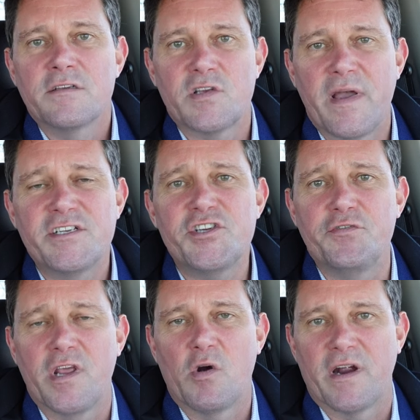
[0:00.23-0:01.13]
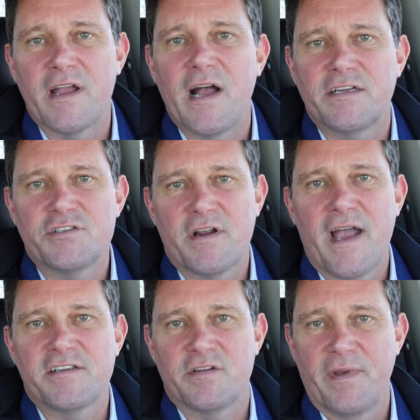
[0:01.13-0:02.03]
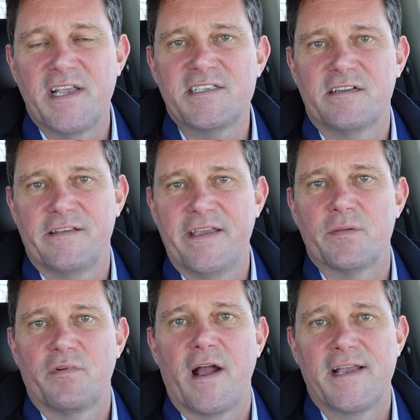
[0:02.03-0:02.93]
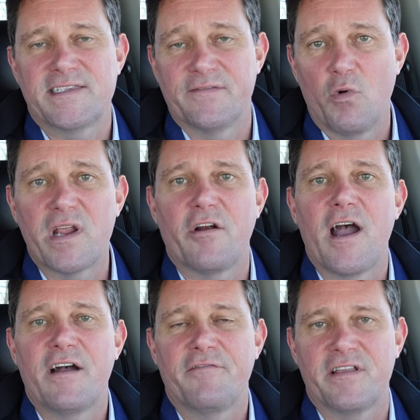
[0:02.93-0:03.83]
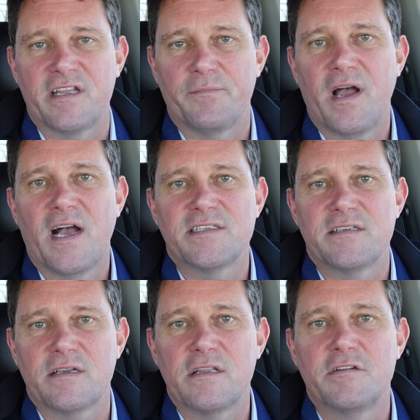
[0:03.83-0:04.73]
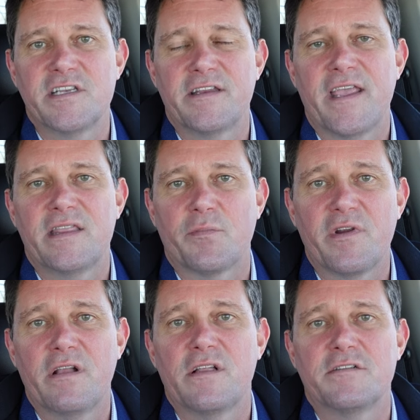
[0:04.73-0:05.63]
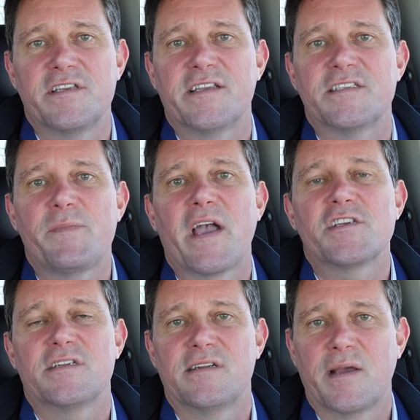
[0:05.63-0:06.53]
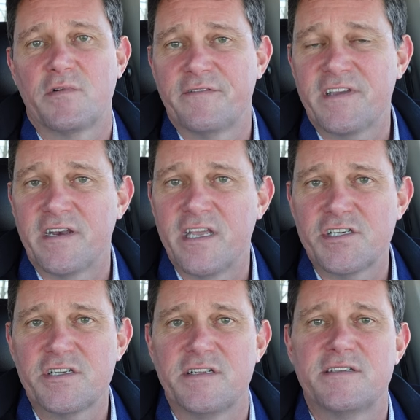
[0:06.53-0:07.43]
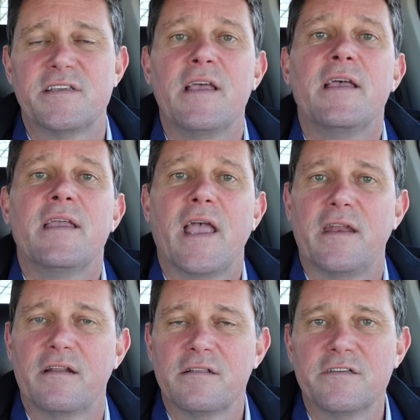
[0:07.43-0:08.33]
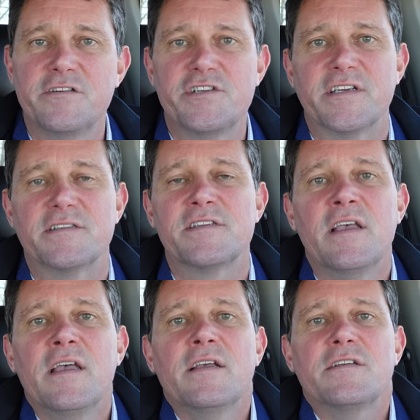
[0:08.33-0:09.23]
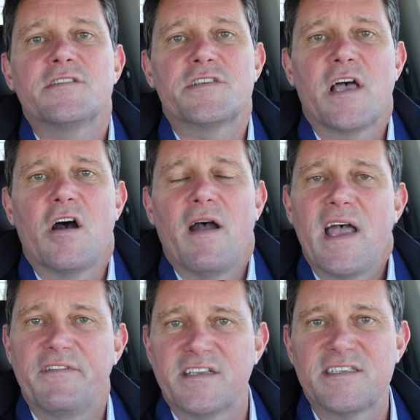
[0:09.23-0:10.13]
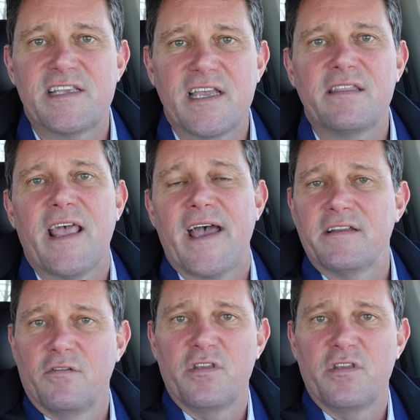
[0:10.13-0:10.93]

So as you know, our contracts are basically comprised of what you're offering, the deposit, the closing date, the pre-closing inspection, a number of conditions and inclusions. So having said that,